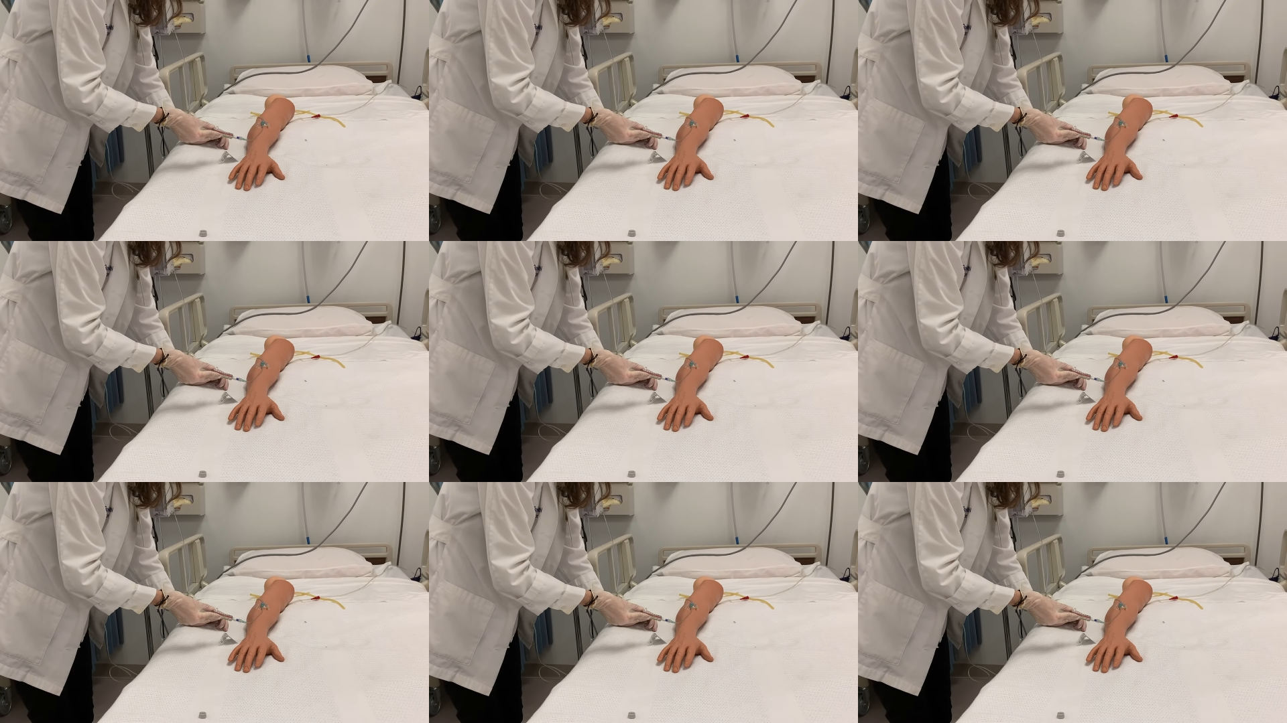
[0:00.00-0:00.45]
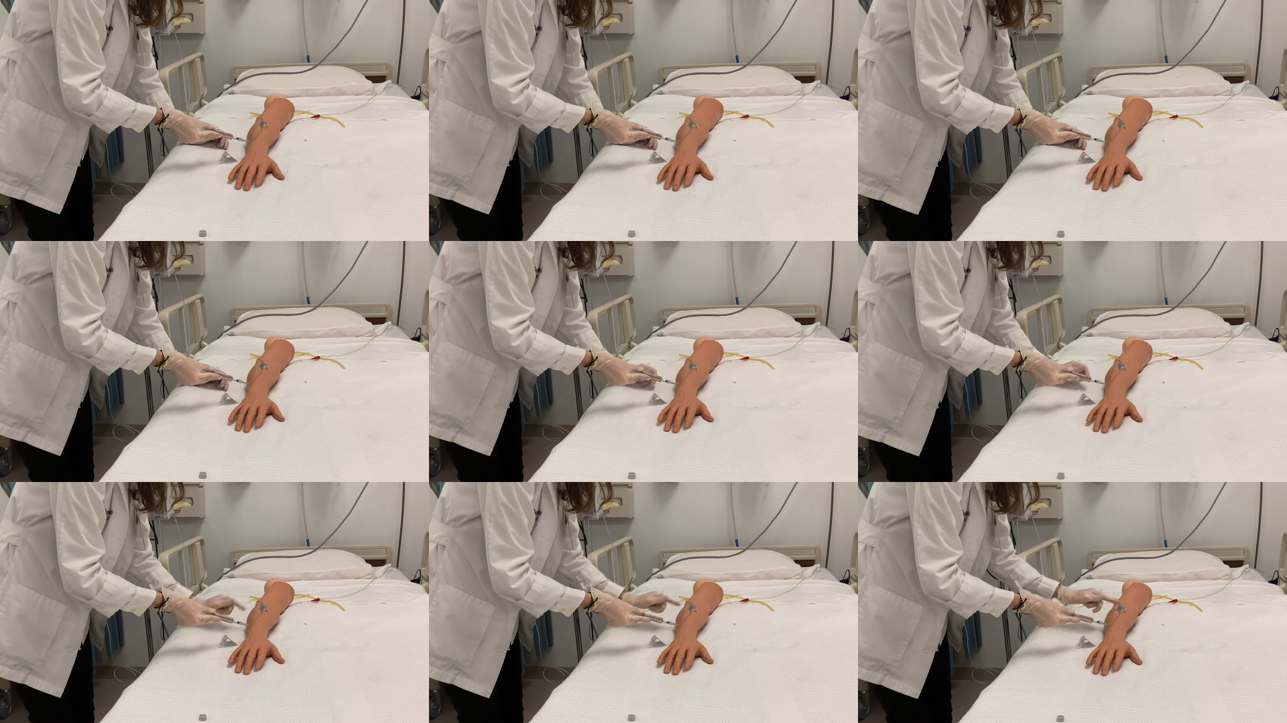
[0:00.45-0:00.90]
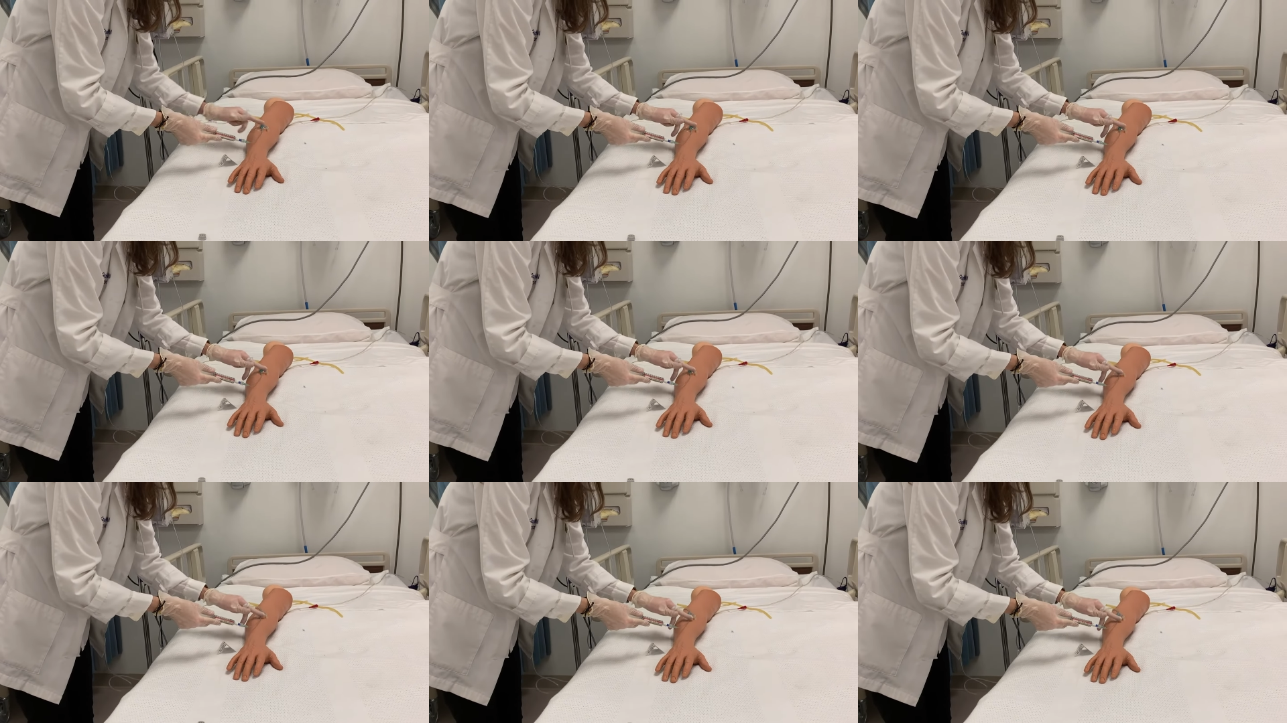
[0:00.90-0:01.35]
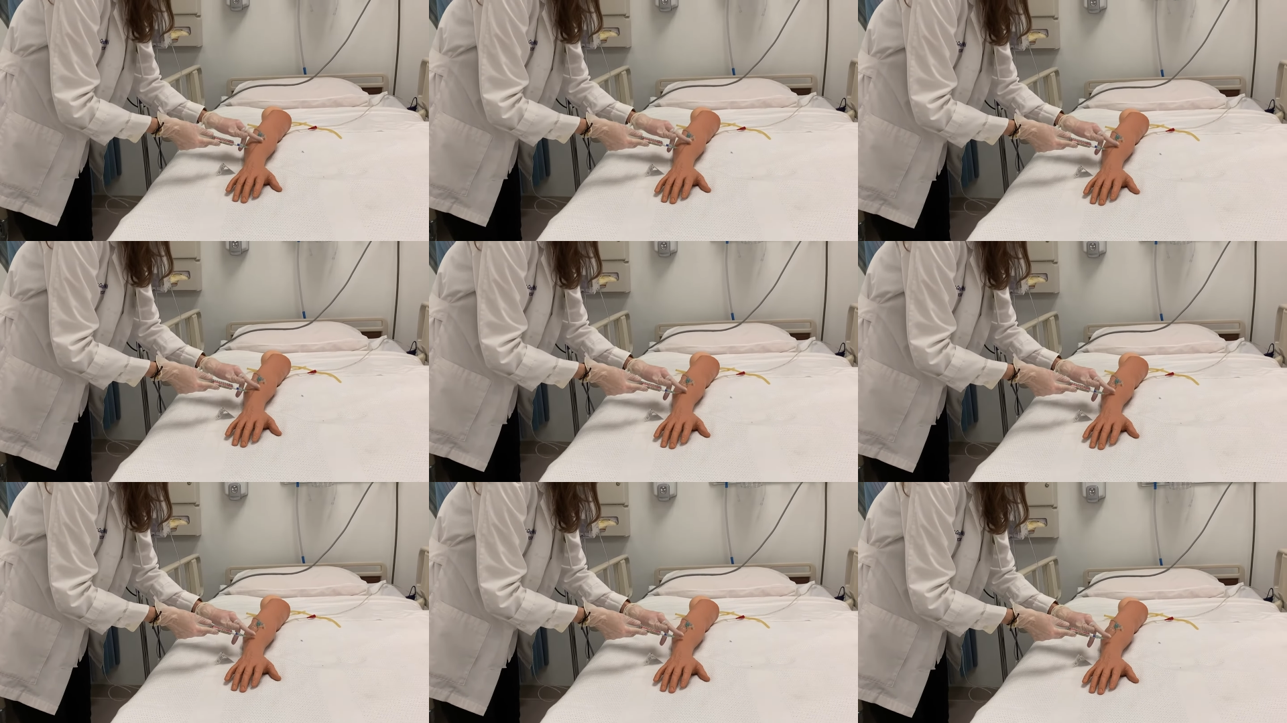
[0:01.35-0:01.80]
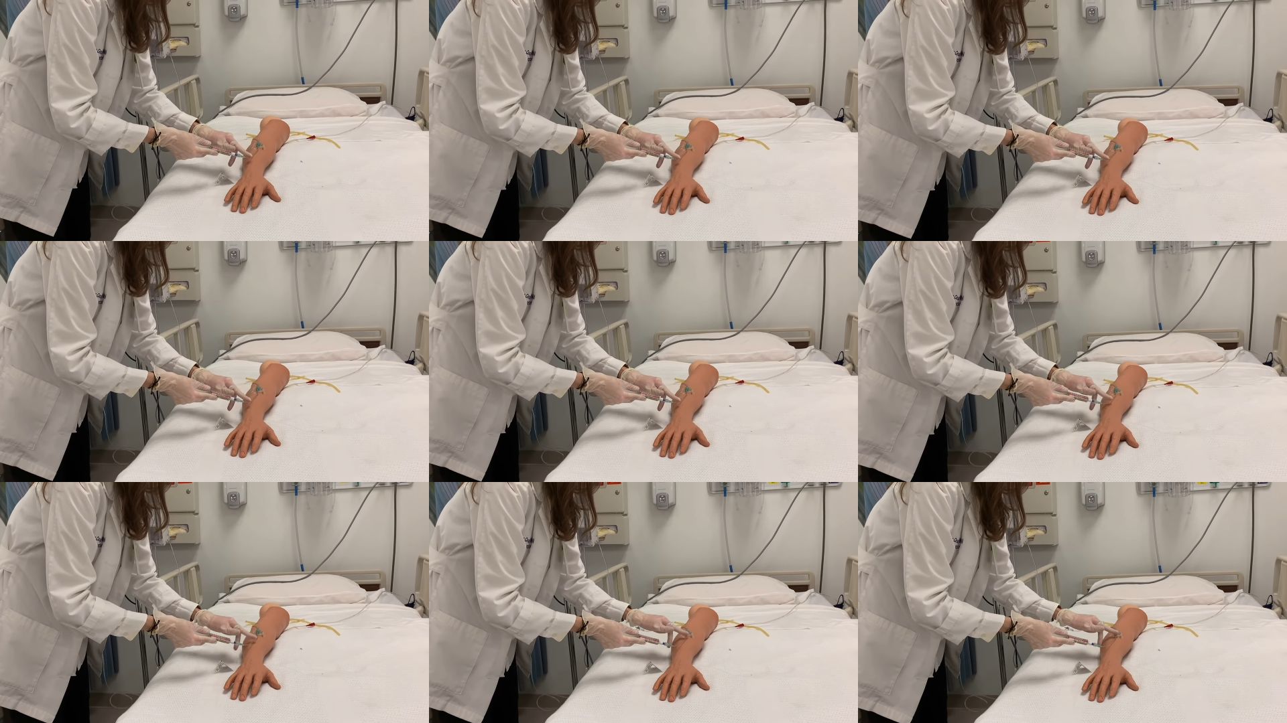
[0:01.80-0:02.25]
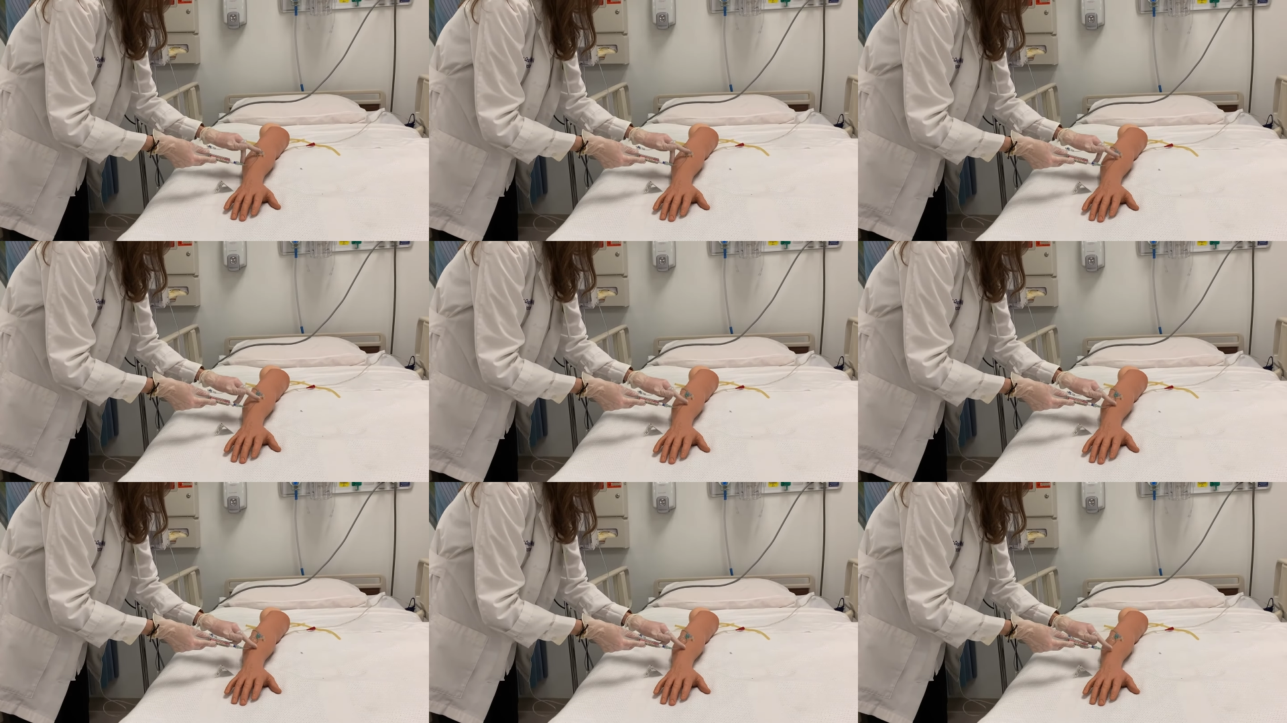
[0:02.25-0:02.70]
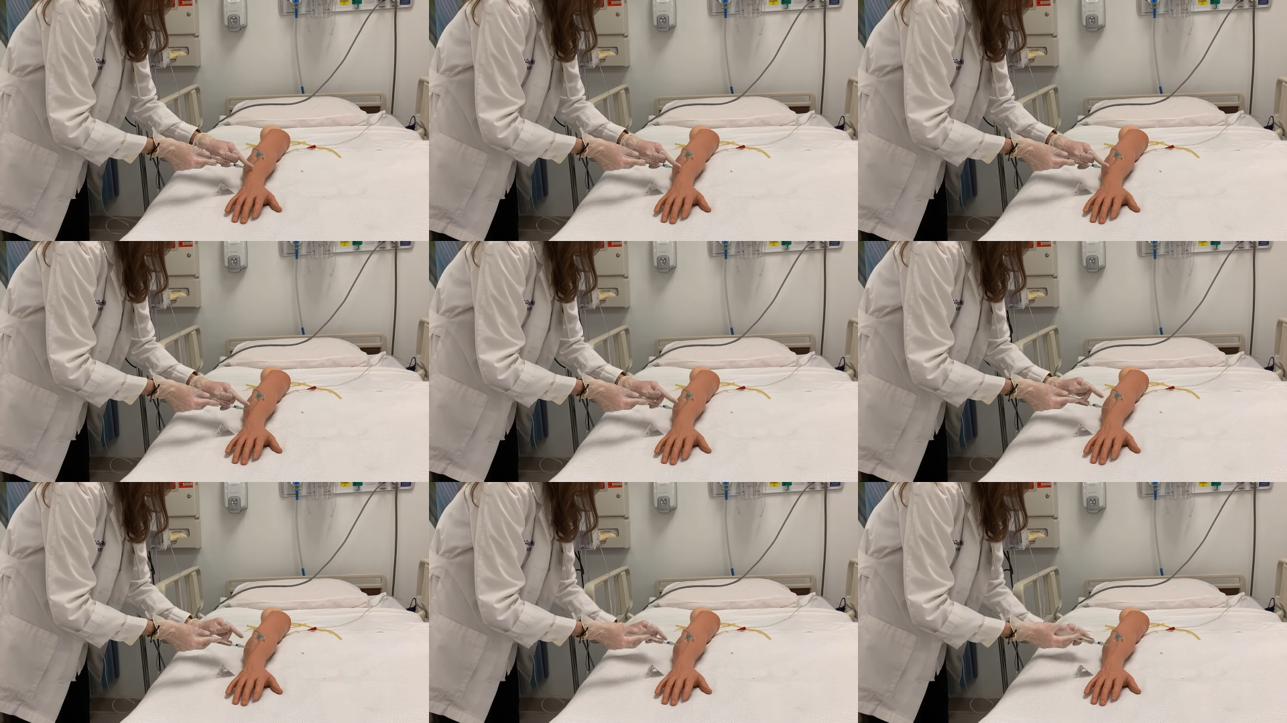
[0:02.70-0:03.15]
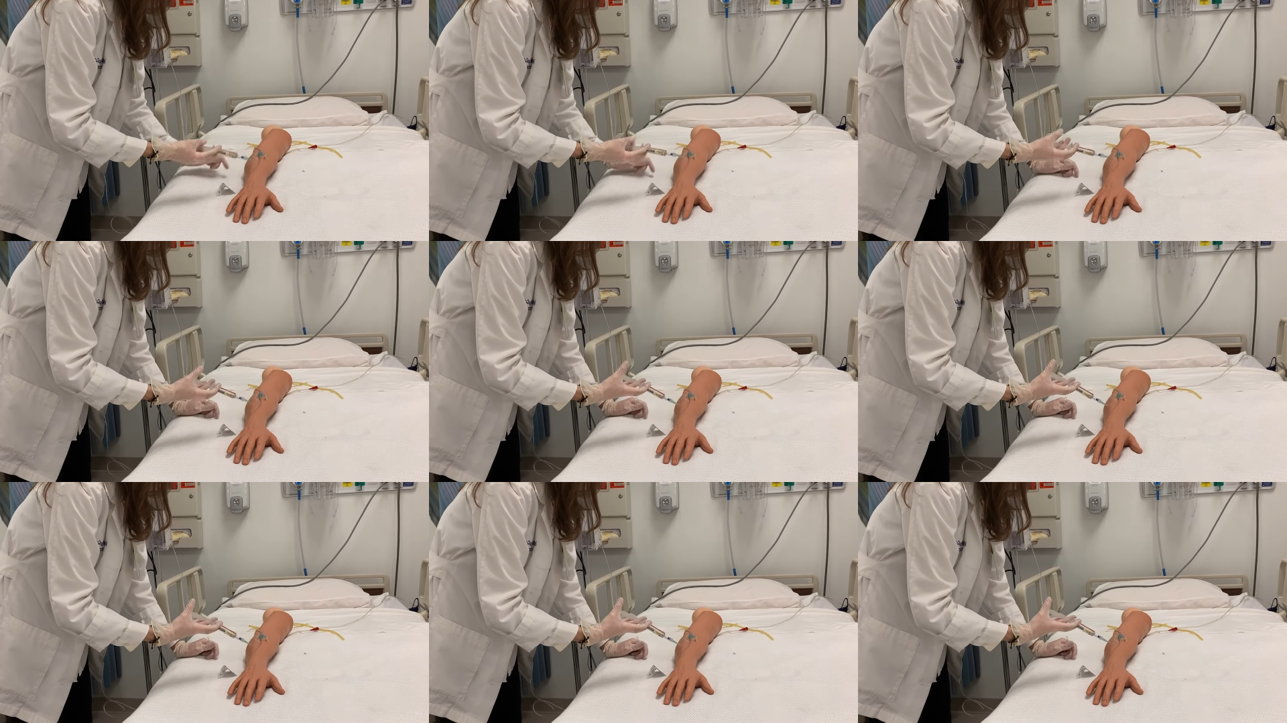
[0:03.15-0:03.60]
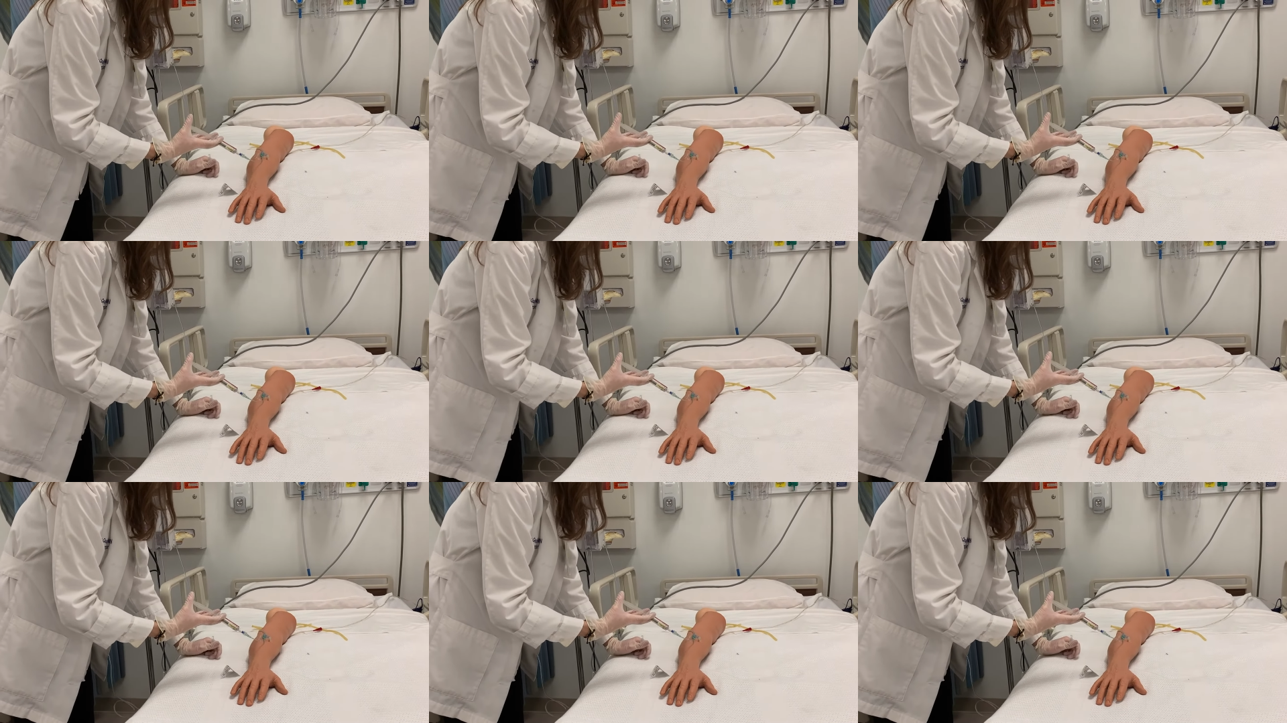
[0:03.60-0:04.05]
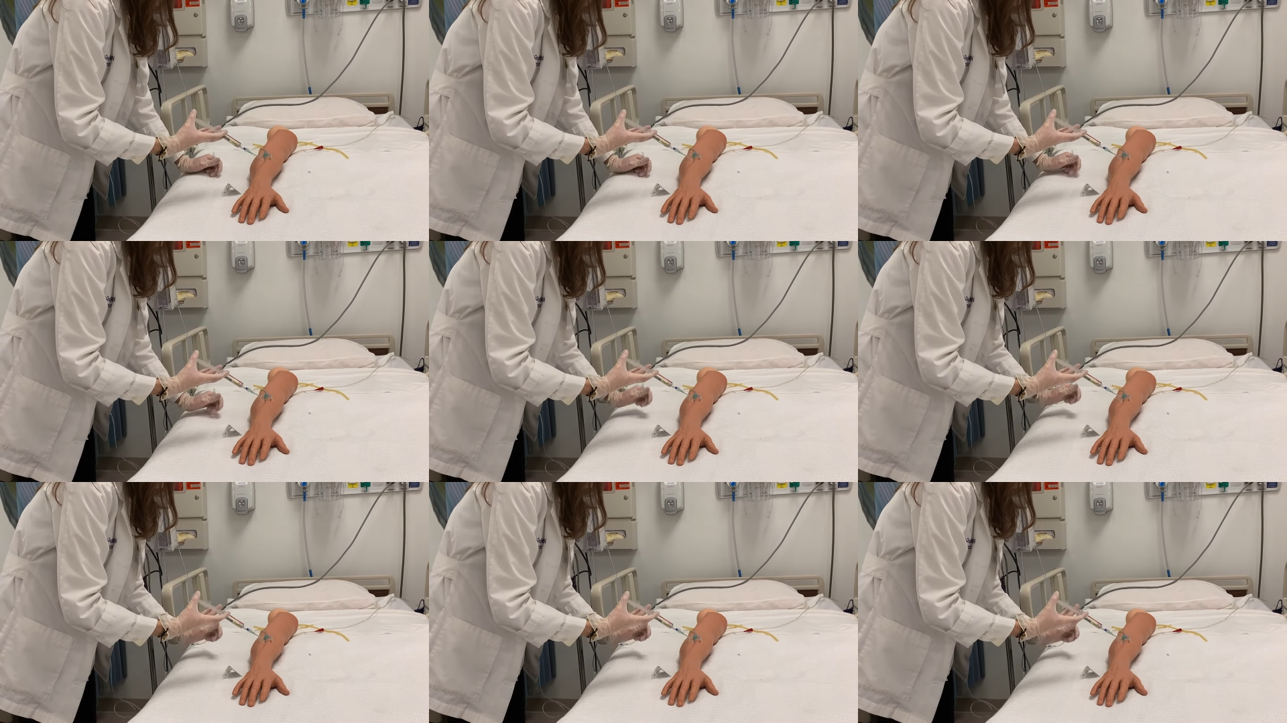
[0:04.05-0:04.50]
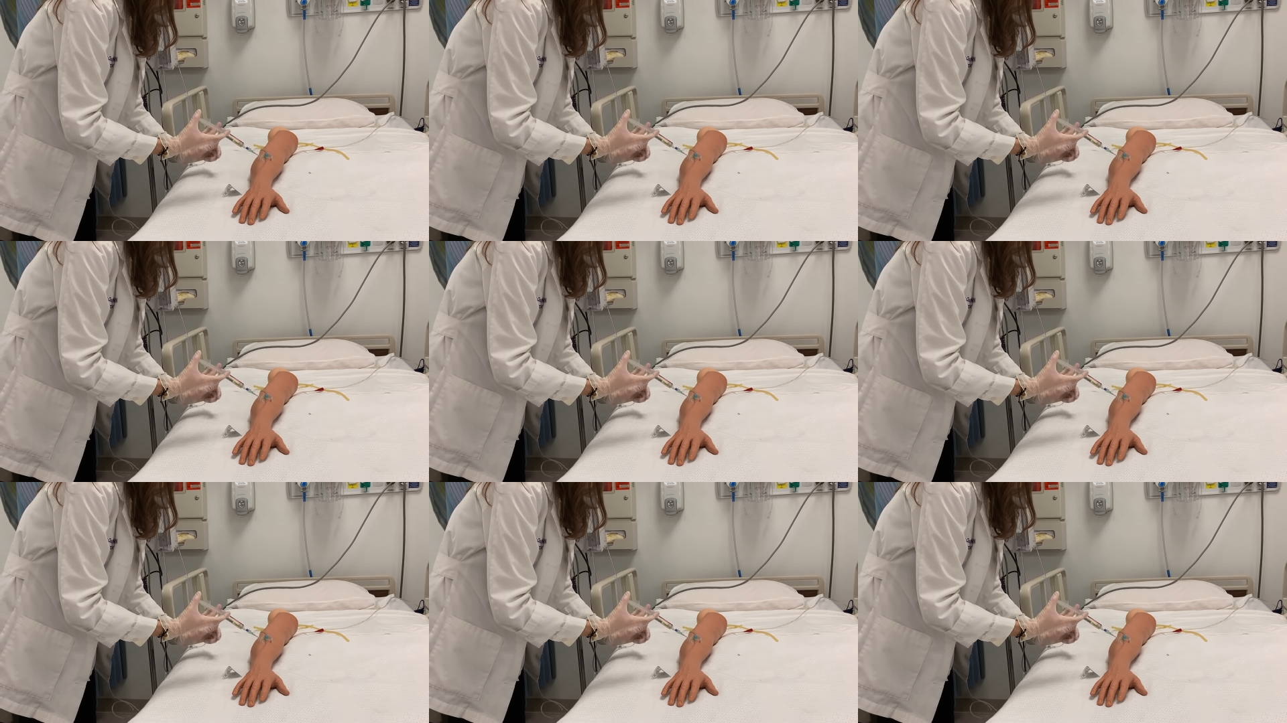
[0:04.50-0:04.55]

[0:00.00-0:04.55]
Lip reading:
[unreadable: no face in view]